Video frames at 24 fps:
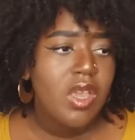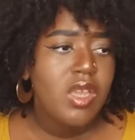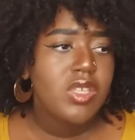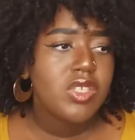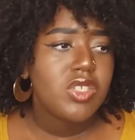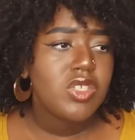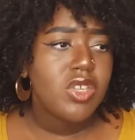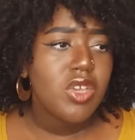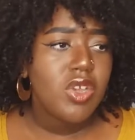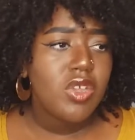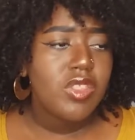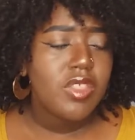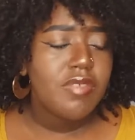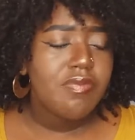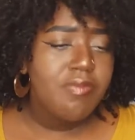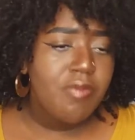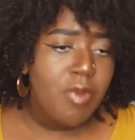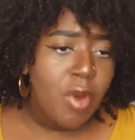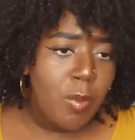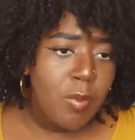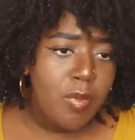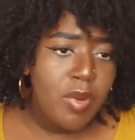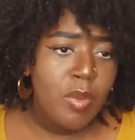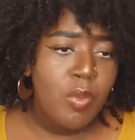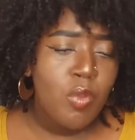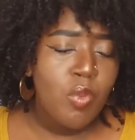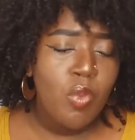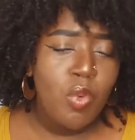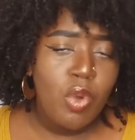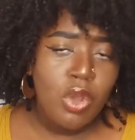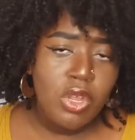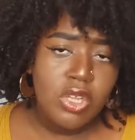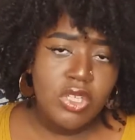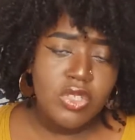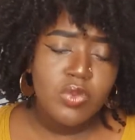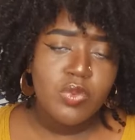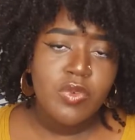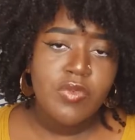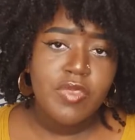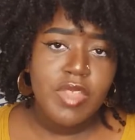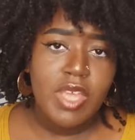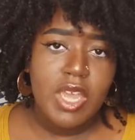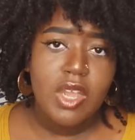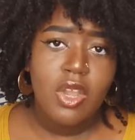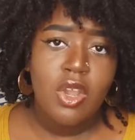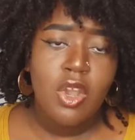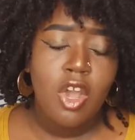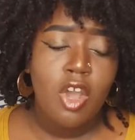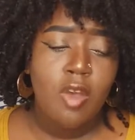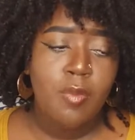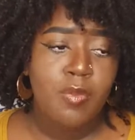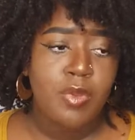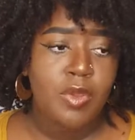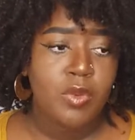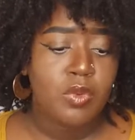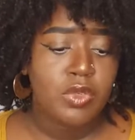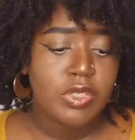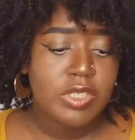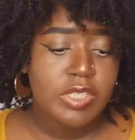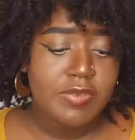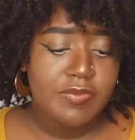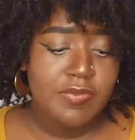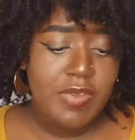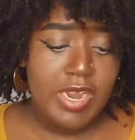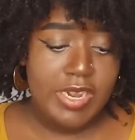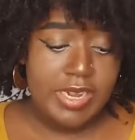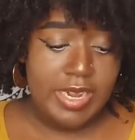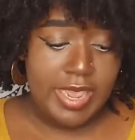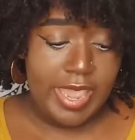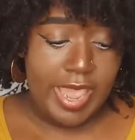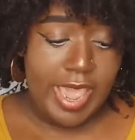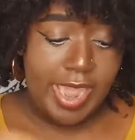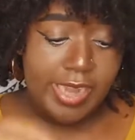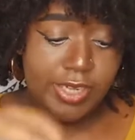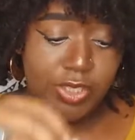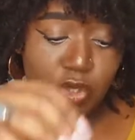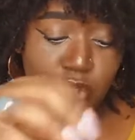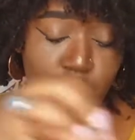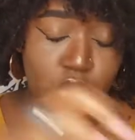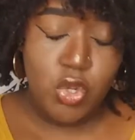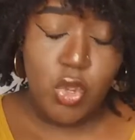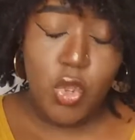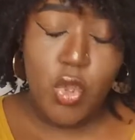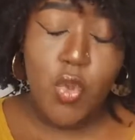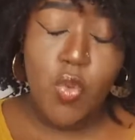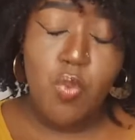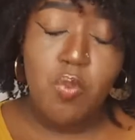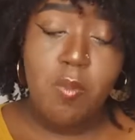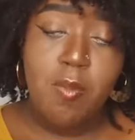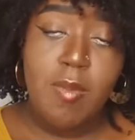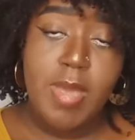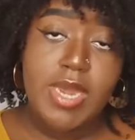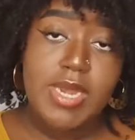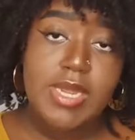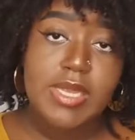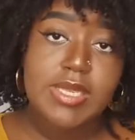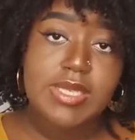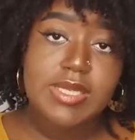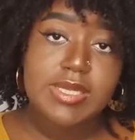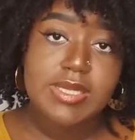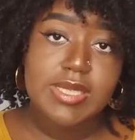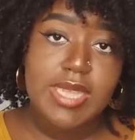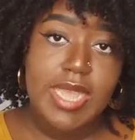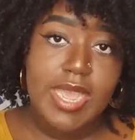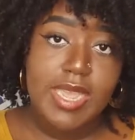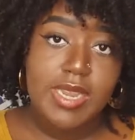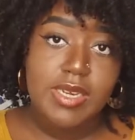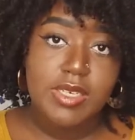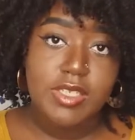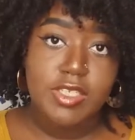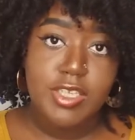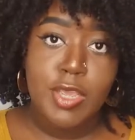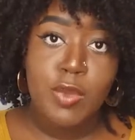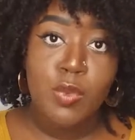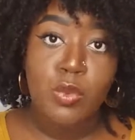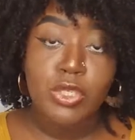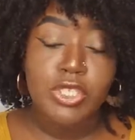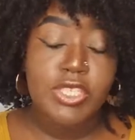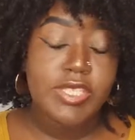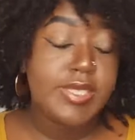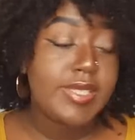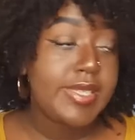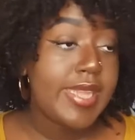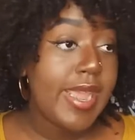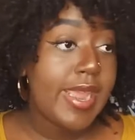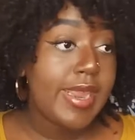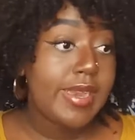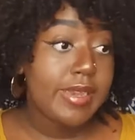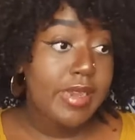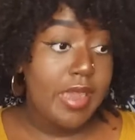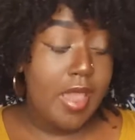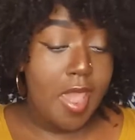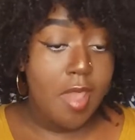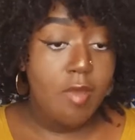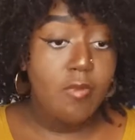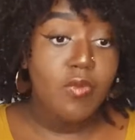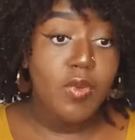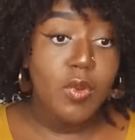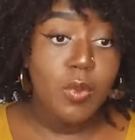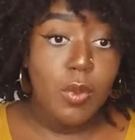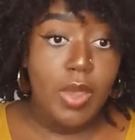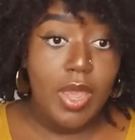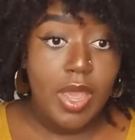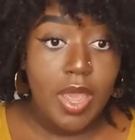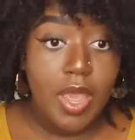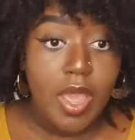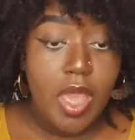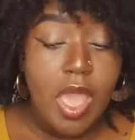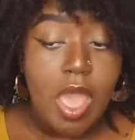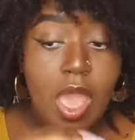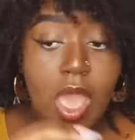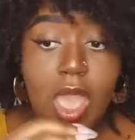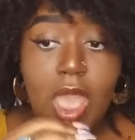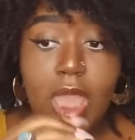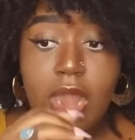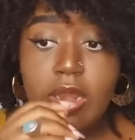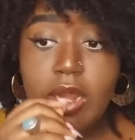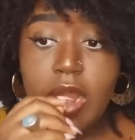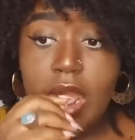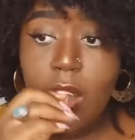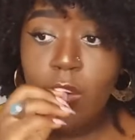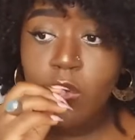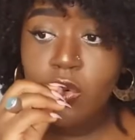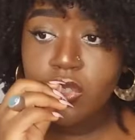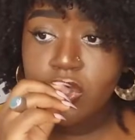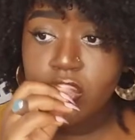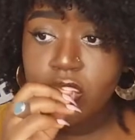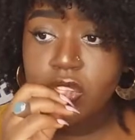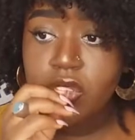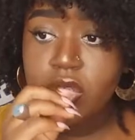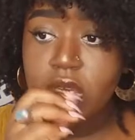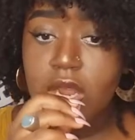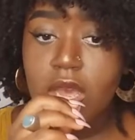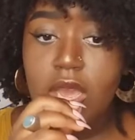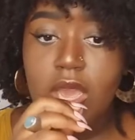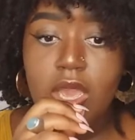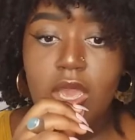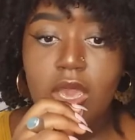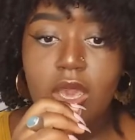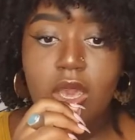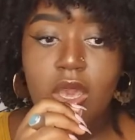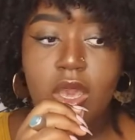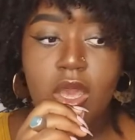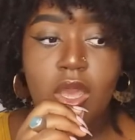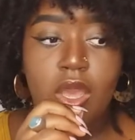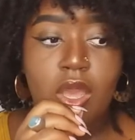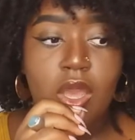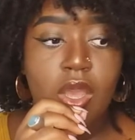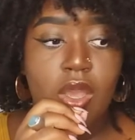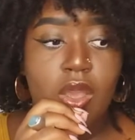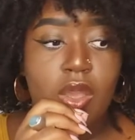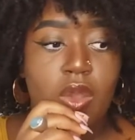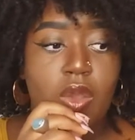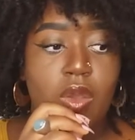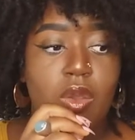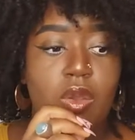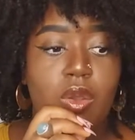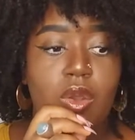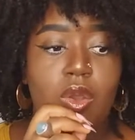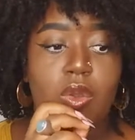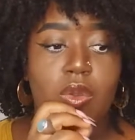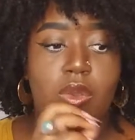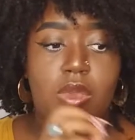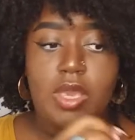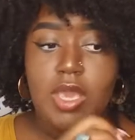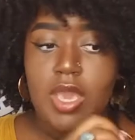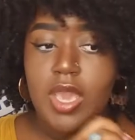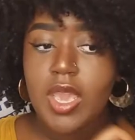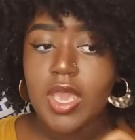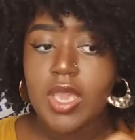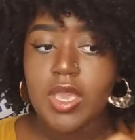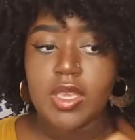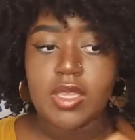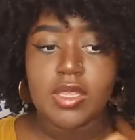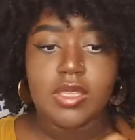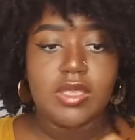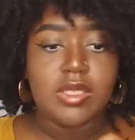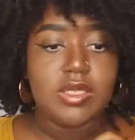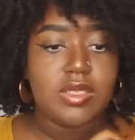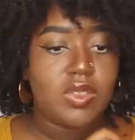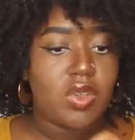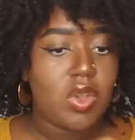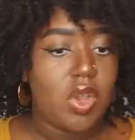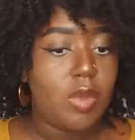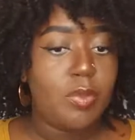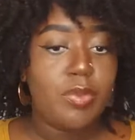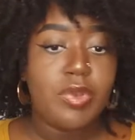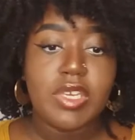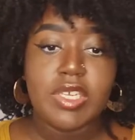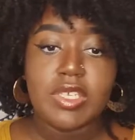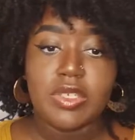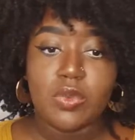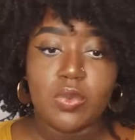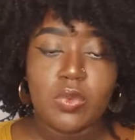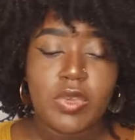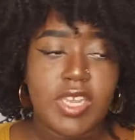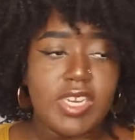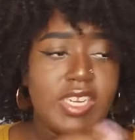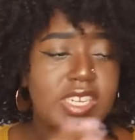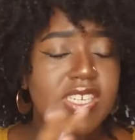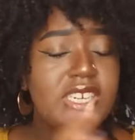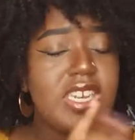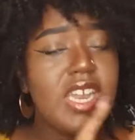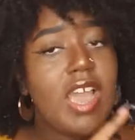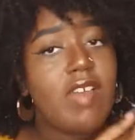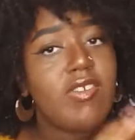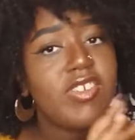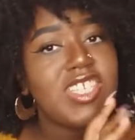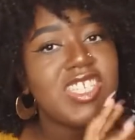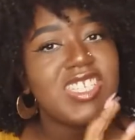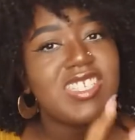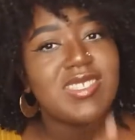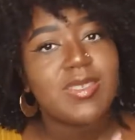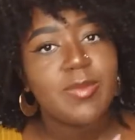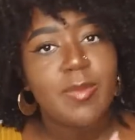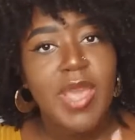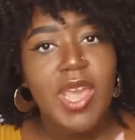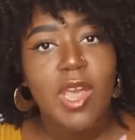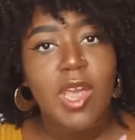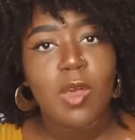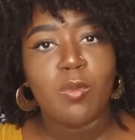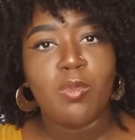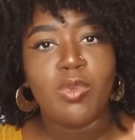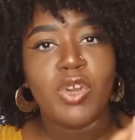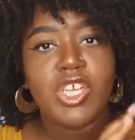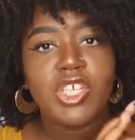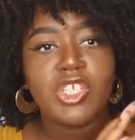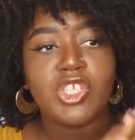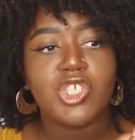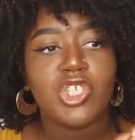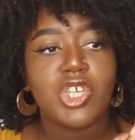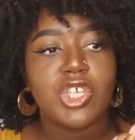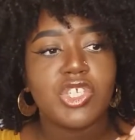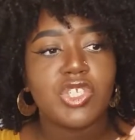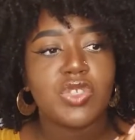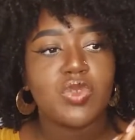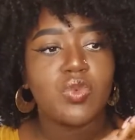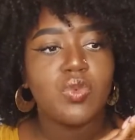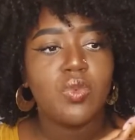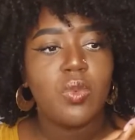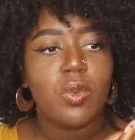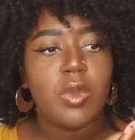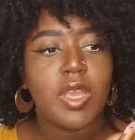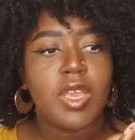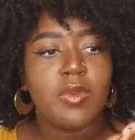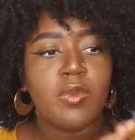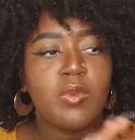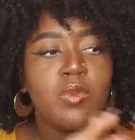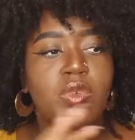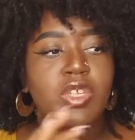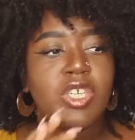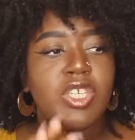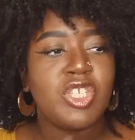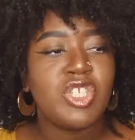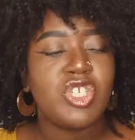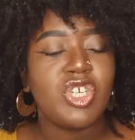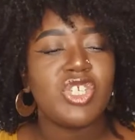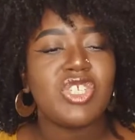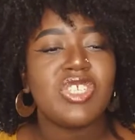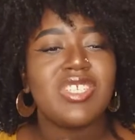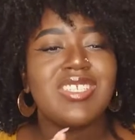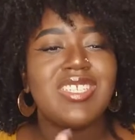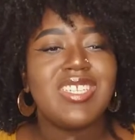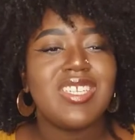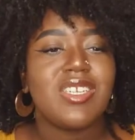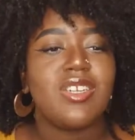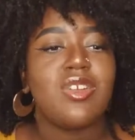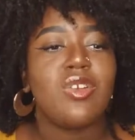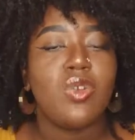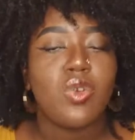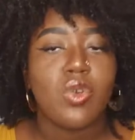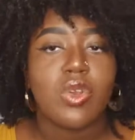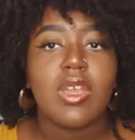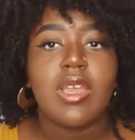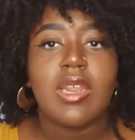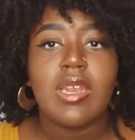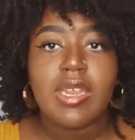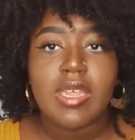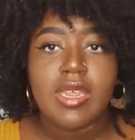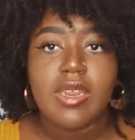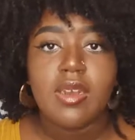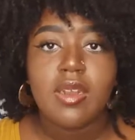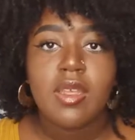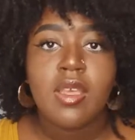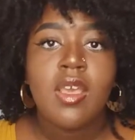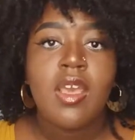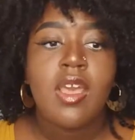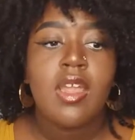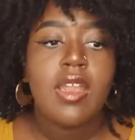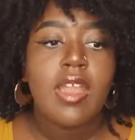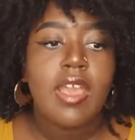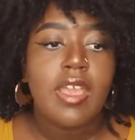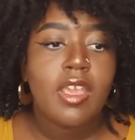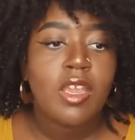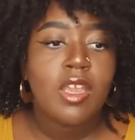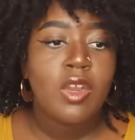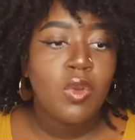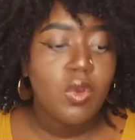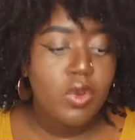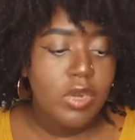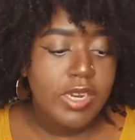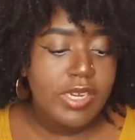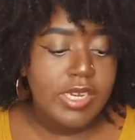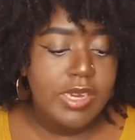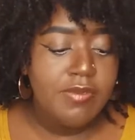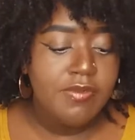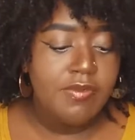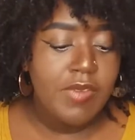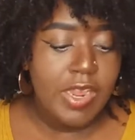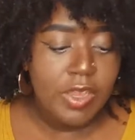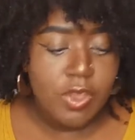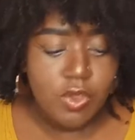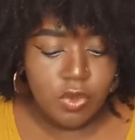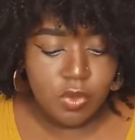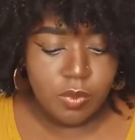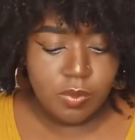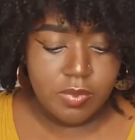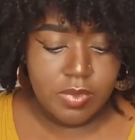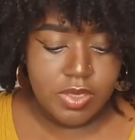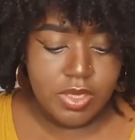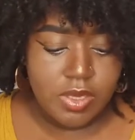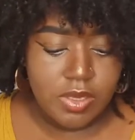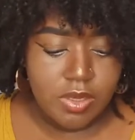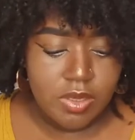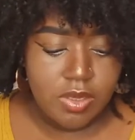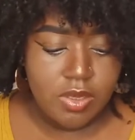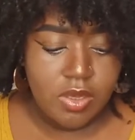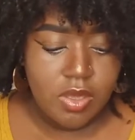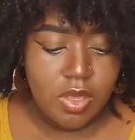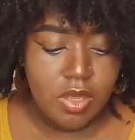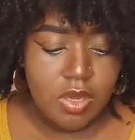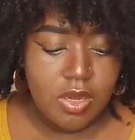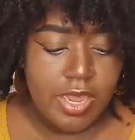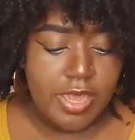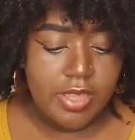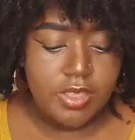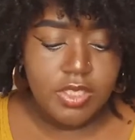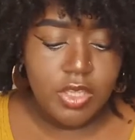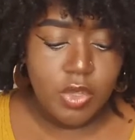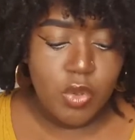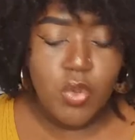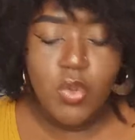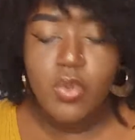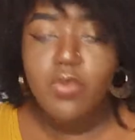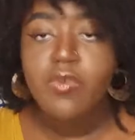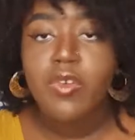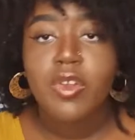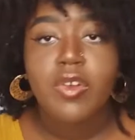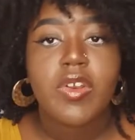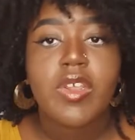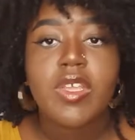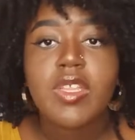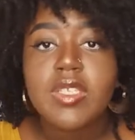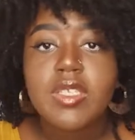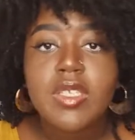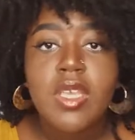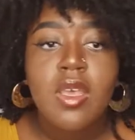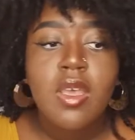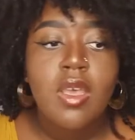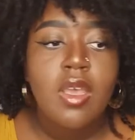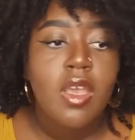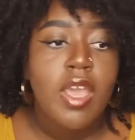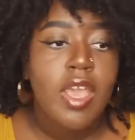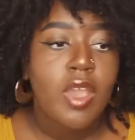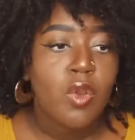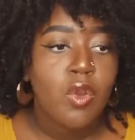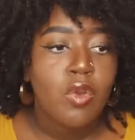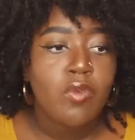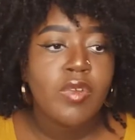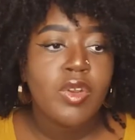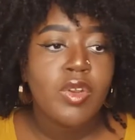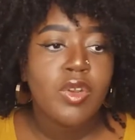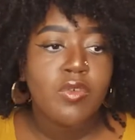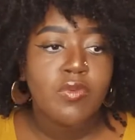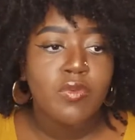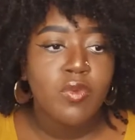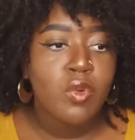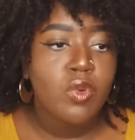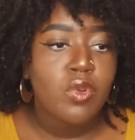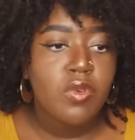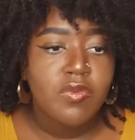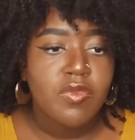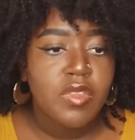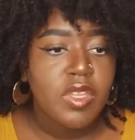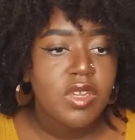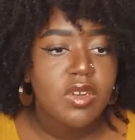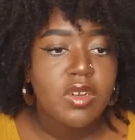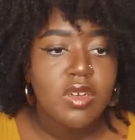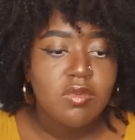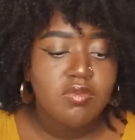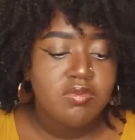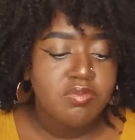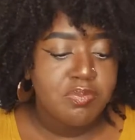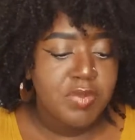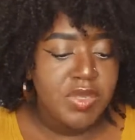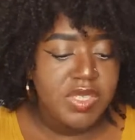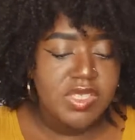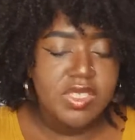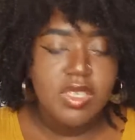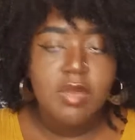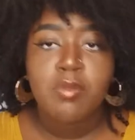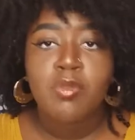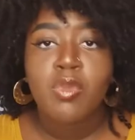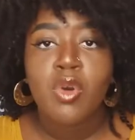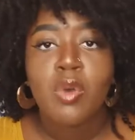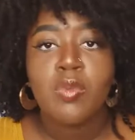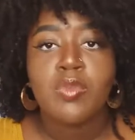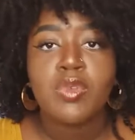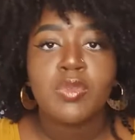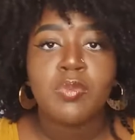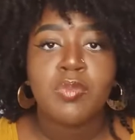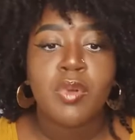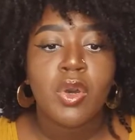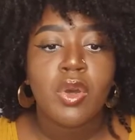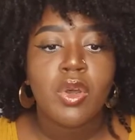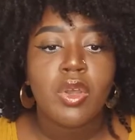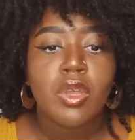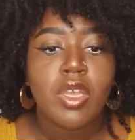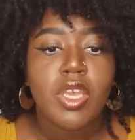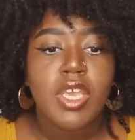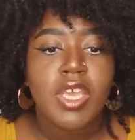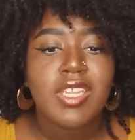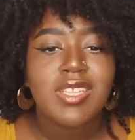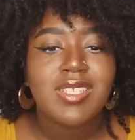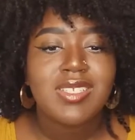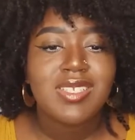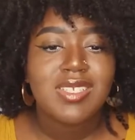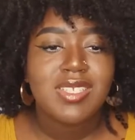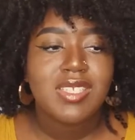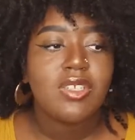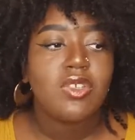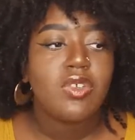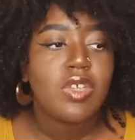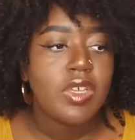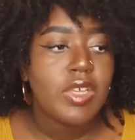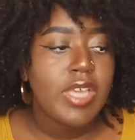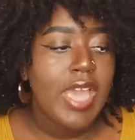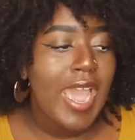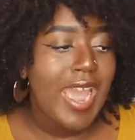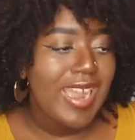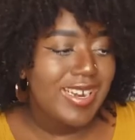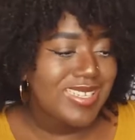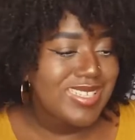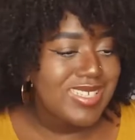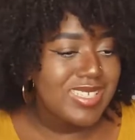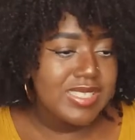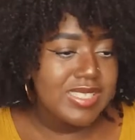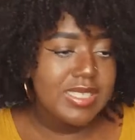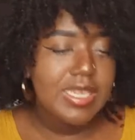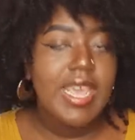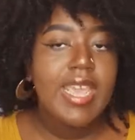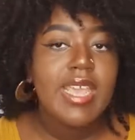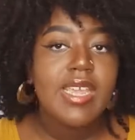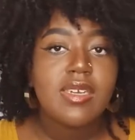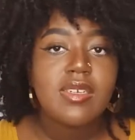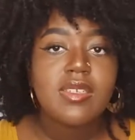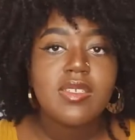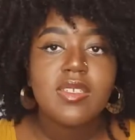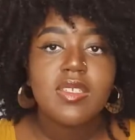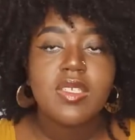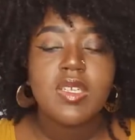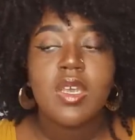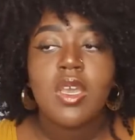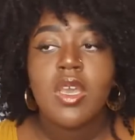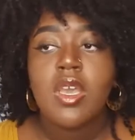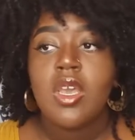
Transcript: So the problem was with that carpet was the fact that it had so many stains. It was stained everywhere, and I was just like, okay, this carpet is weird. It didn't have a smell, but it just didn't look clean. Like it looked like they vacuumed it, like they hoovered it and got rid of all of the bits and bobs, but it had stains.